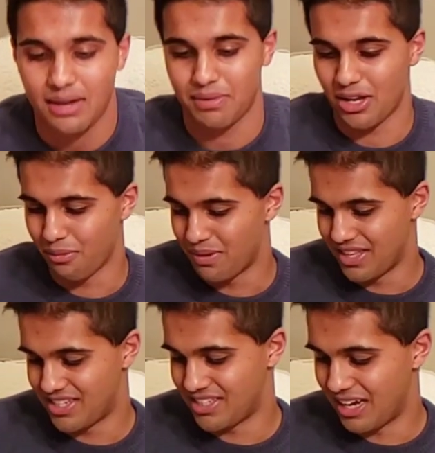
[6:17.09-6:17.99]
I'm going to
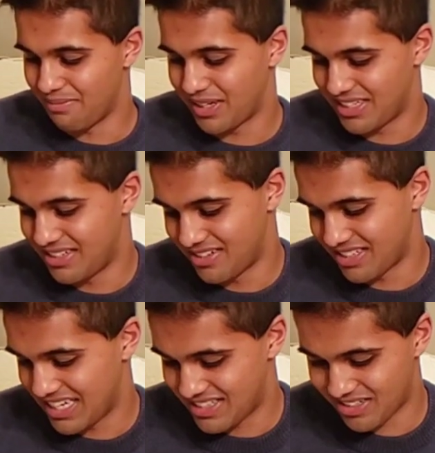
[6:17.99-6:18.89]
open this up
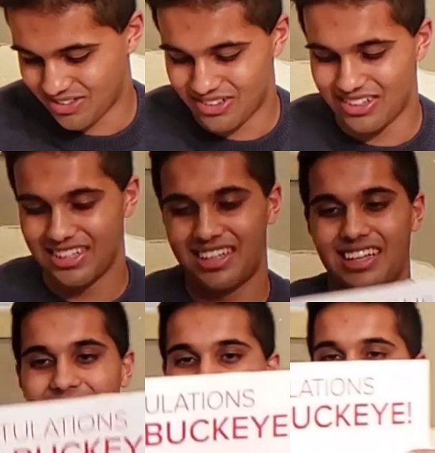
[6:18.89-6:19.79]
because it's cool.
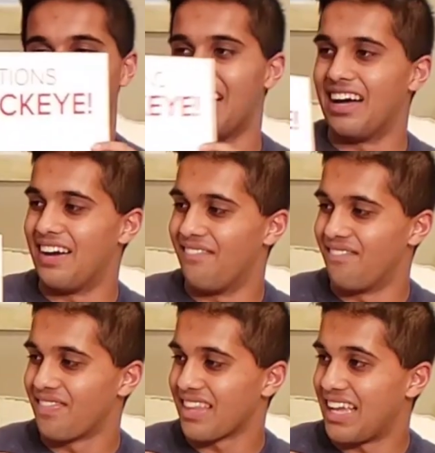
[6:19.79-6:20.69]
I
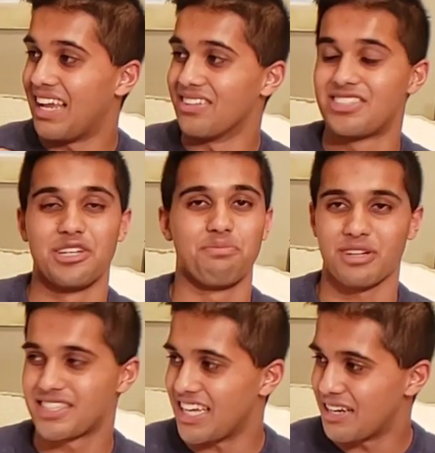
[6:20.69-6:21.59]
was
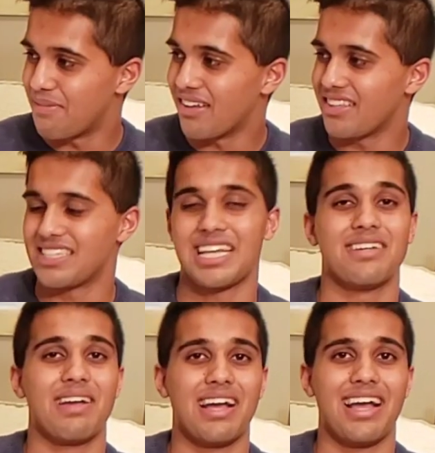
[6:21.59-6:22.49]
super excited about this.
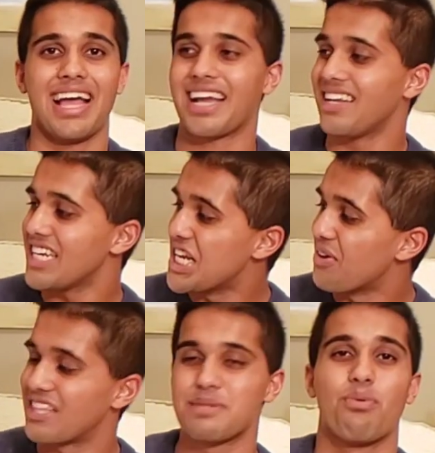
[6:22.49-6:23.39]
I kind of
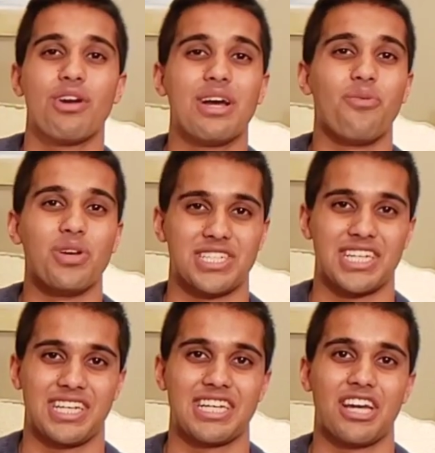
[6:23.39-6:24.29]
knew at this point I
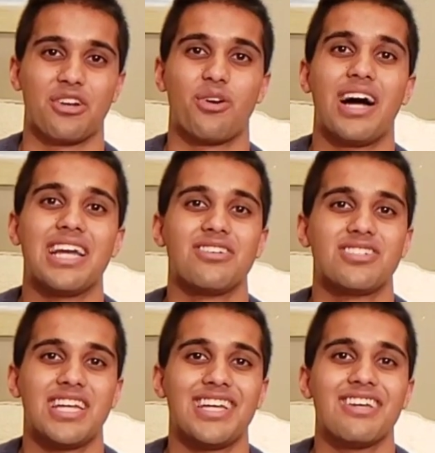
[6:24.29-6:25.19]
wasn't going to go to Ohio
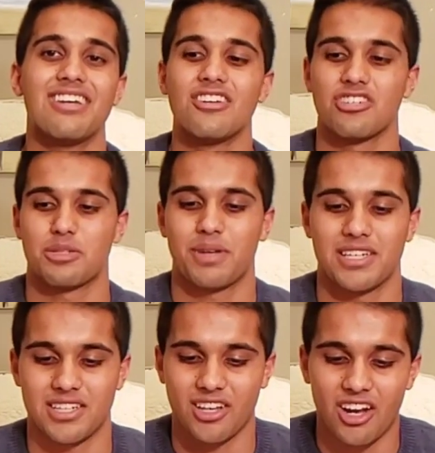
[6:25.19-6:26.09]
State just
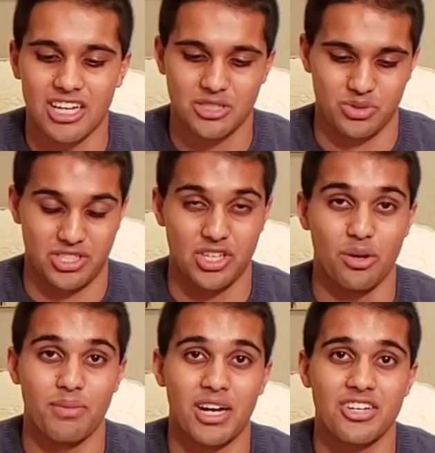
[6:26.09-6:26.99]
because the cost was
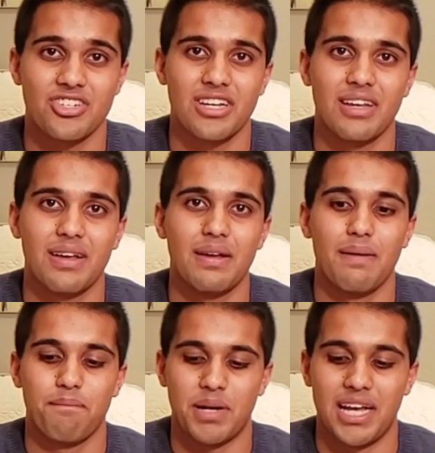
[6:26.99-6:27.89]
so much,
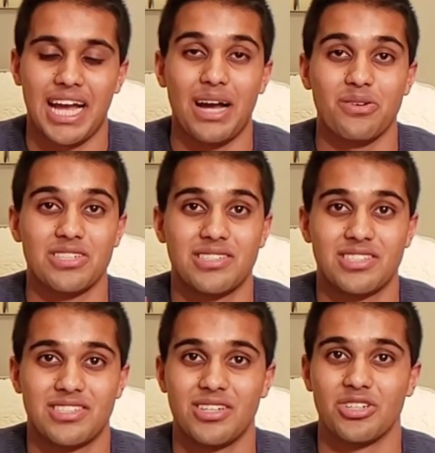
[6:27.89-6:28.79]
but I was
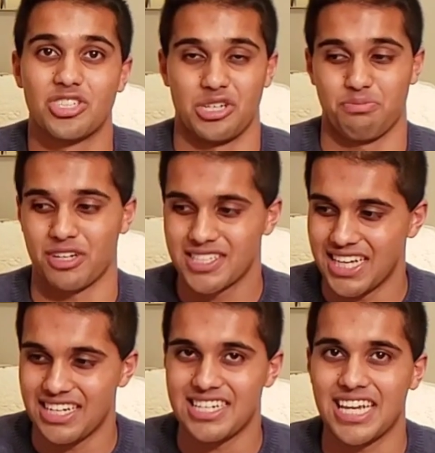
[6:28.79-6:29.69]
still super
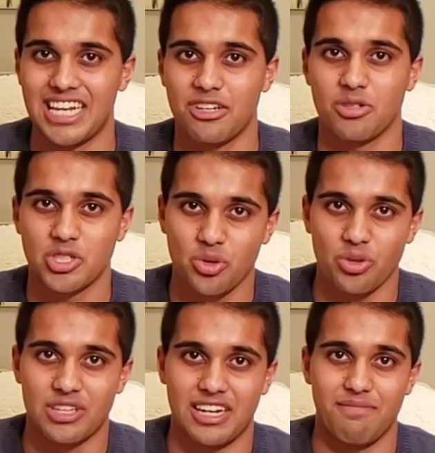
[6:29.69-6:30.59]
excited to get into a
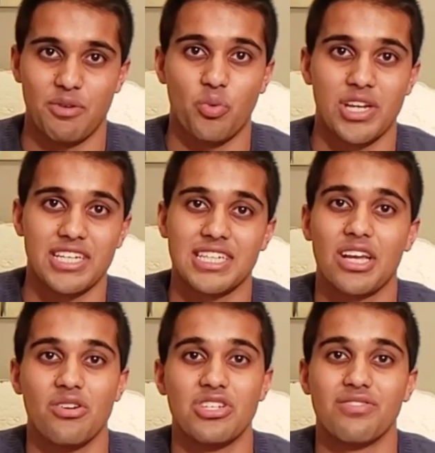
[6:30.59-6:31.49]
school that I've been wanting to
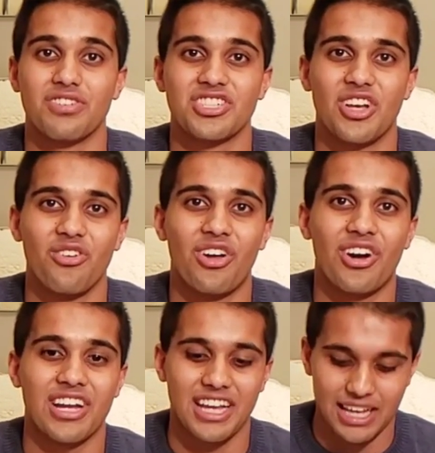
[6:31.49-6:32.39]
go to for so
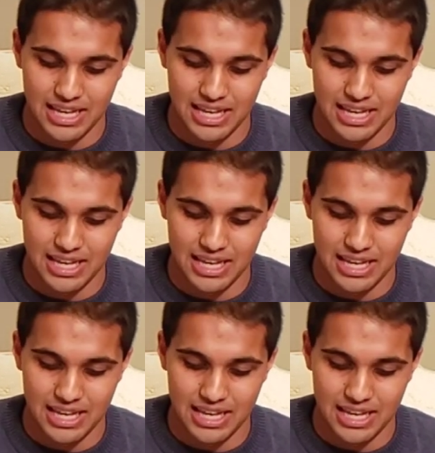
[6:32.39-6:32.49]
long.